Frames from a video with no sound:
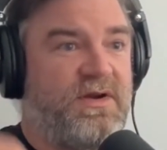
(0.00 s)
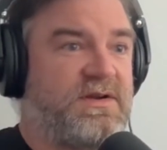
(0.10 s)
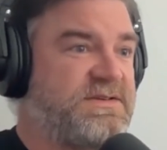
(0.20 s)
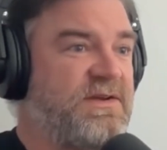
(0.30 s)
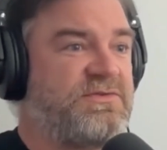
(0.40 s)
it on
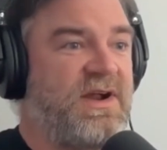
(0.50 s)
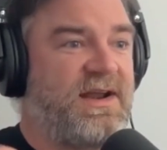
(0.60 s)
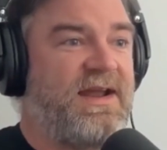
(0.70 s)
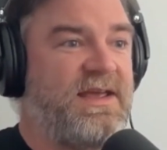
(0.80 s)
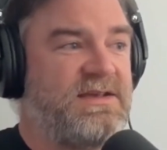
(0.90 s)
a soundtrack
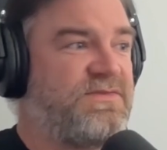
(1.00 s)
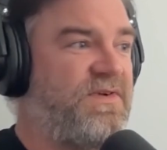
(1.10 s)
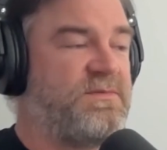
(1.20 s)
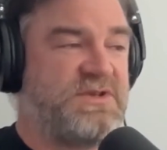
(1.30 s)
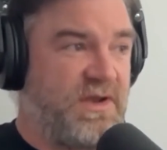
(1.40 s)
to any of his
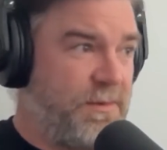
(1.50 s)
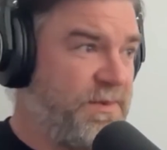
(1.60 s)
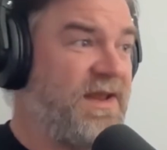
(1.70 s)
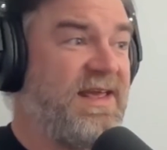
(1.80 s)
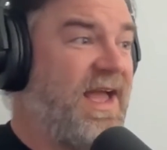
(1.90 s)
films and
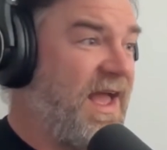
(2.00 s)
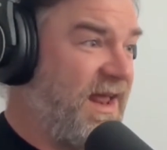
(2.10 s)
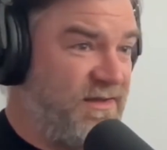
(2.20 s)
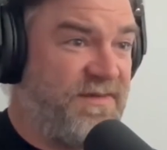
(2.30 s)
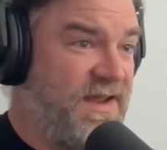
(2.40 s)
completely
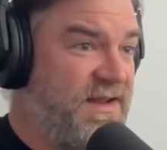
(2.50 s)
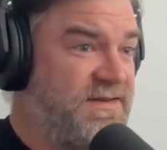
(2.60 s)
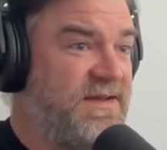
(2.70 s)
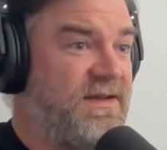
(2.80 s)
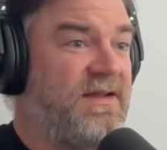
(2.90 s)
elevate it.